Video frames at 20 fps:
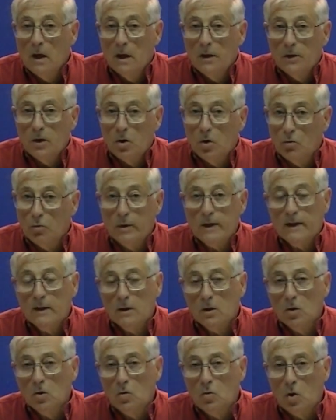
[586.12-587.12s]
The urea
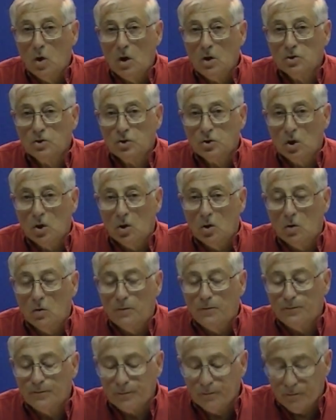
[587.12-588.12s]
glue also
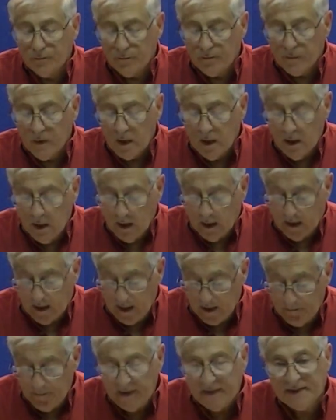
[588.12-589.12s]

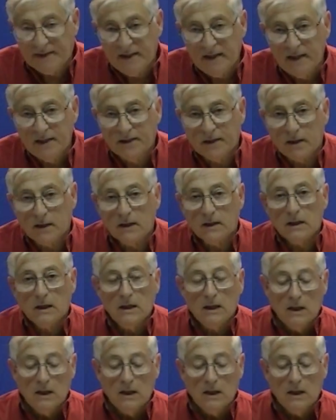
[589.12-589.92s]
can be tinted.